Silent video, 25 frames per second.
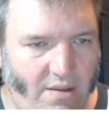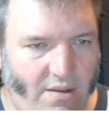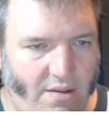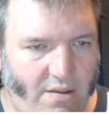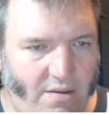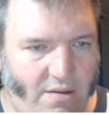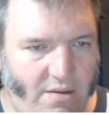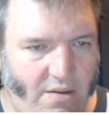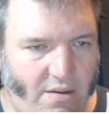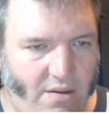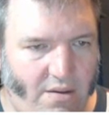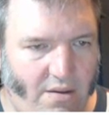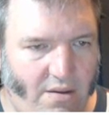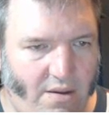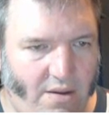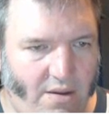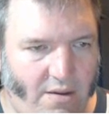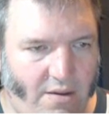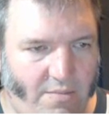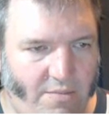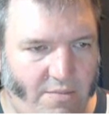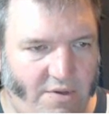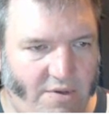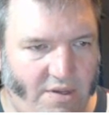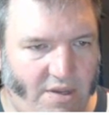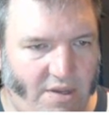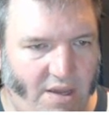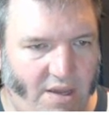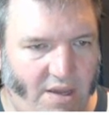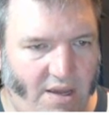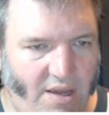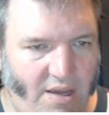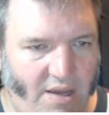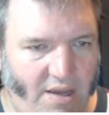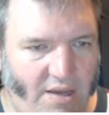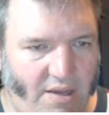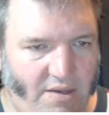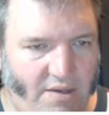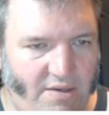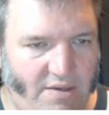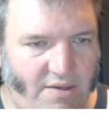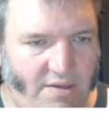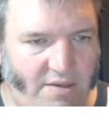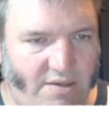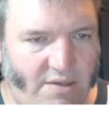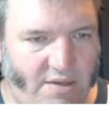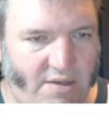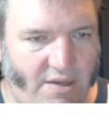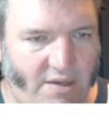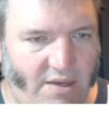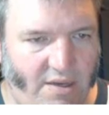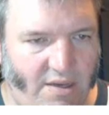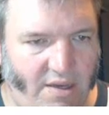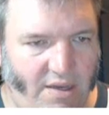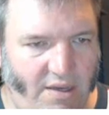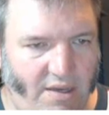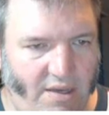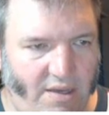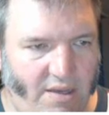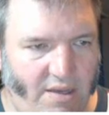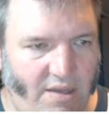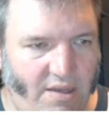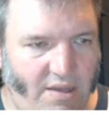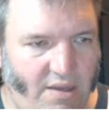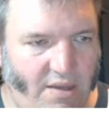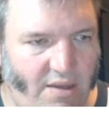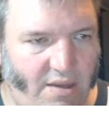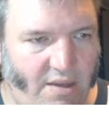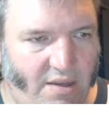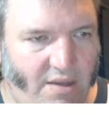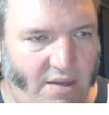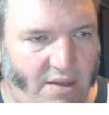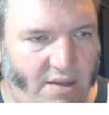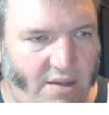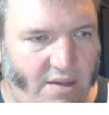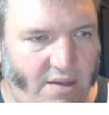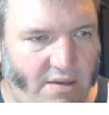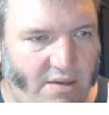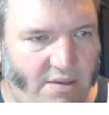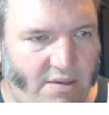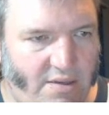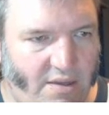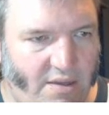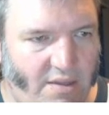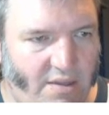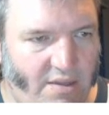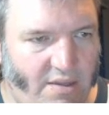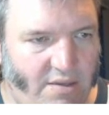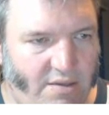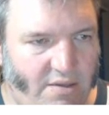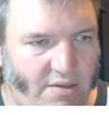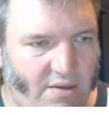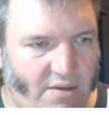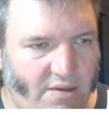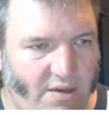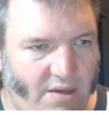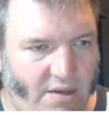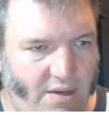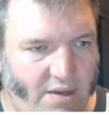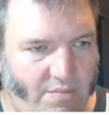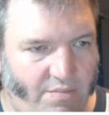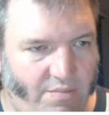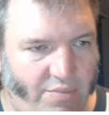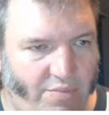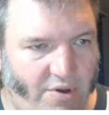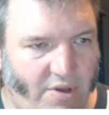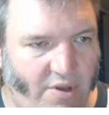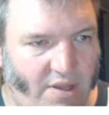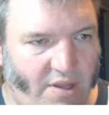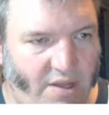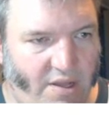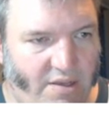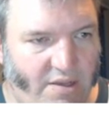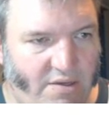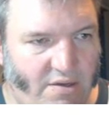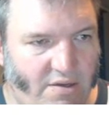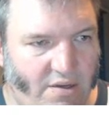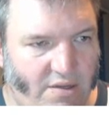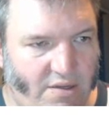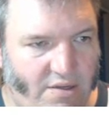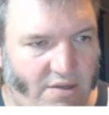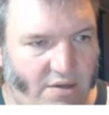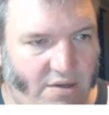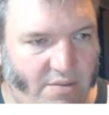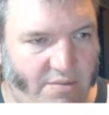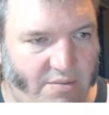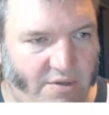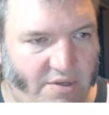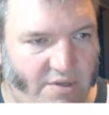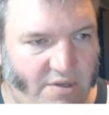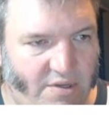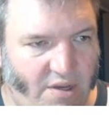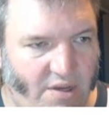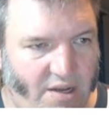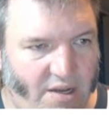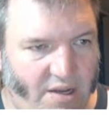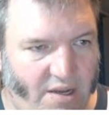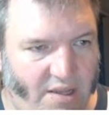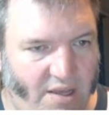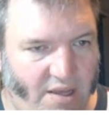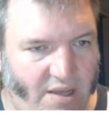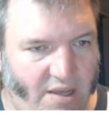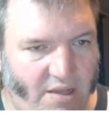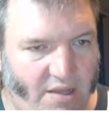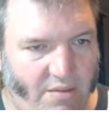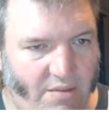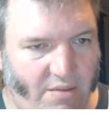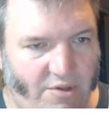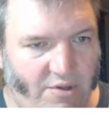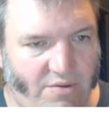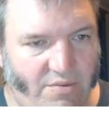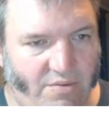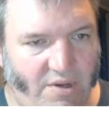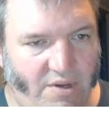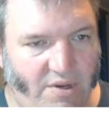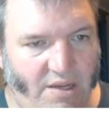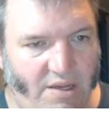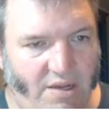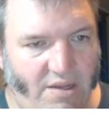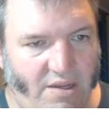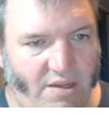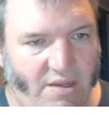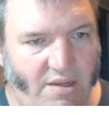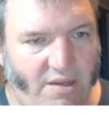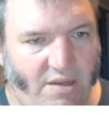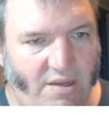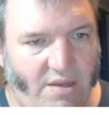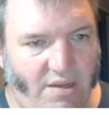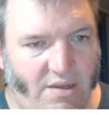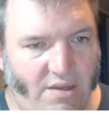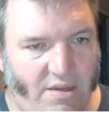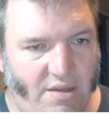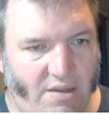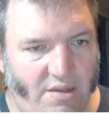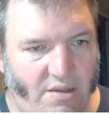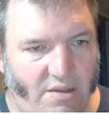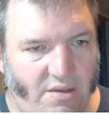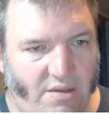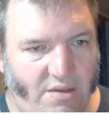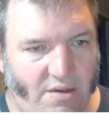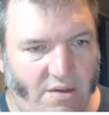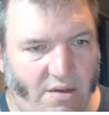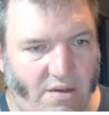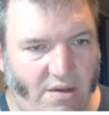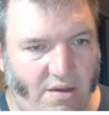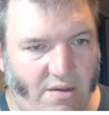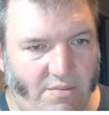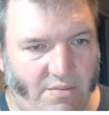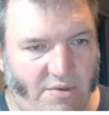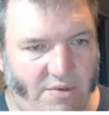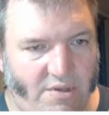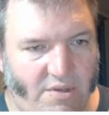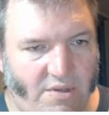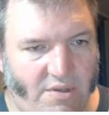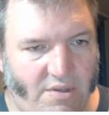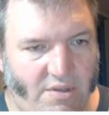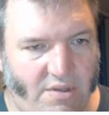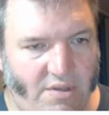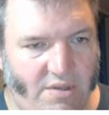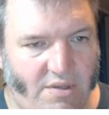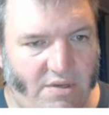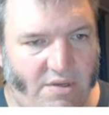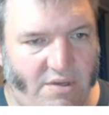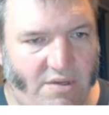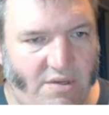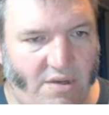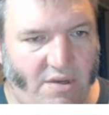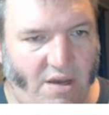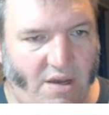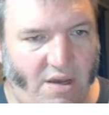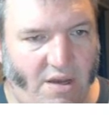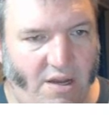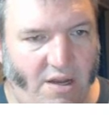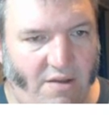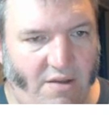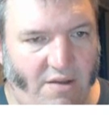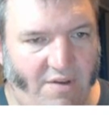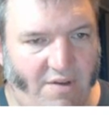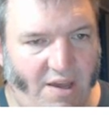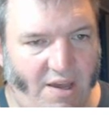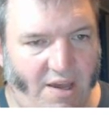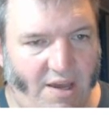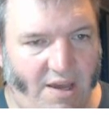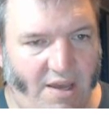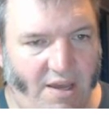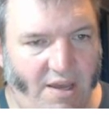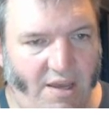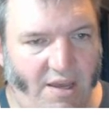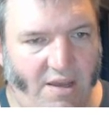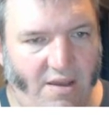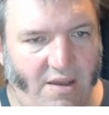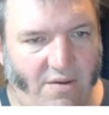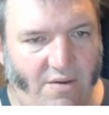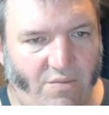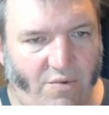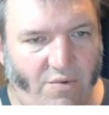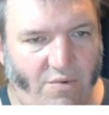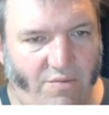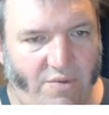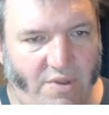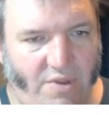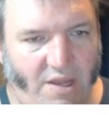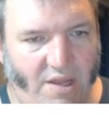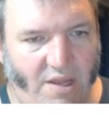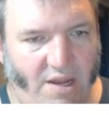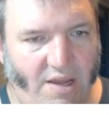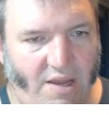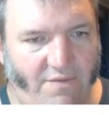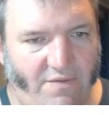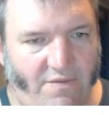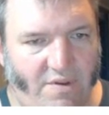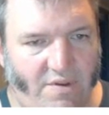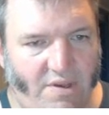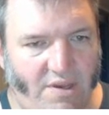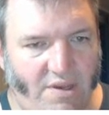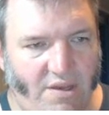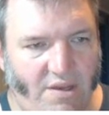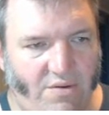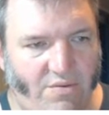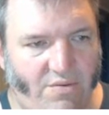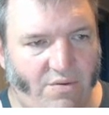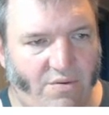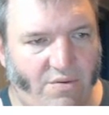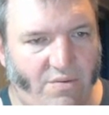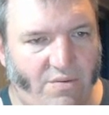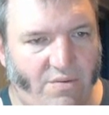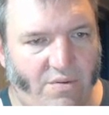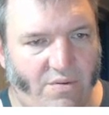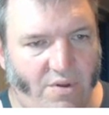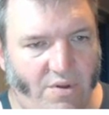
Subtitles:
times AC, so this side by that side, times the sine of the angle in between, times the sine of A. What would that have to equal?